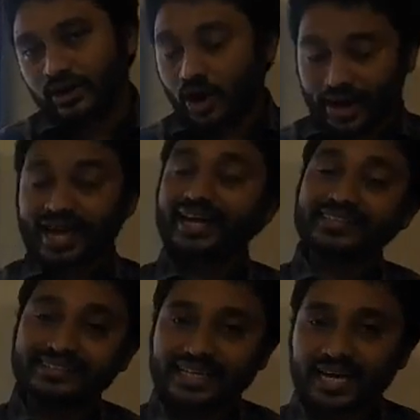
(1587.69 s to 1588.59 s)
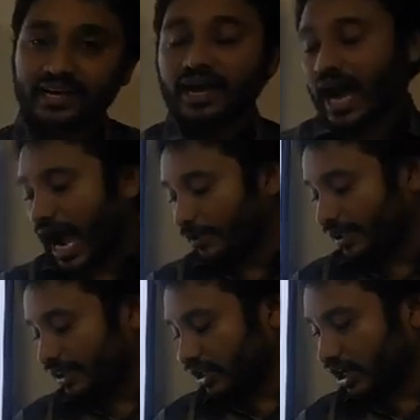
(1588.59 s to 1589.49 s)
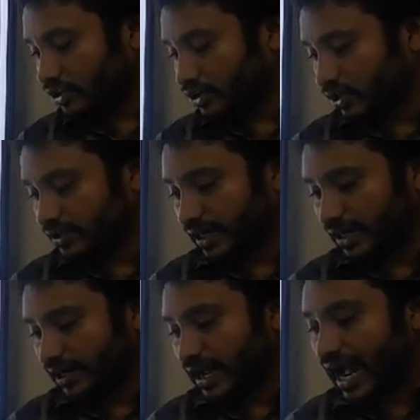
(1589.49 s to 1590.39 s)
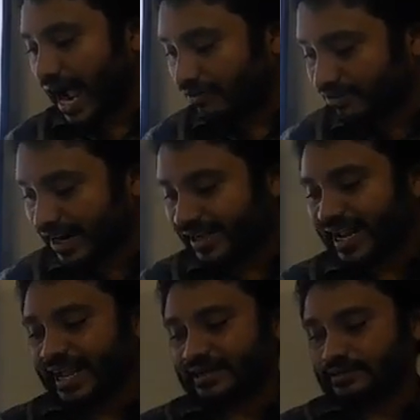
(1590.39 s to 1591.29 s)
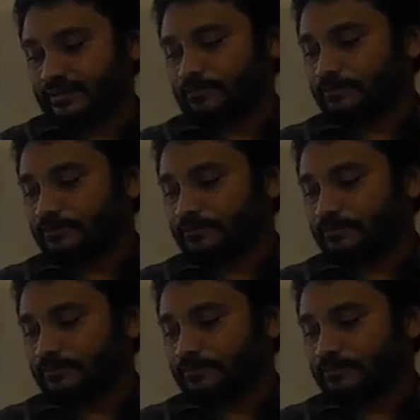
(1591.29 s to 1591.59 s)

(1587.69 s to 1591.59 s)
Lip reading: or I can say, I will not go there ever again.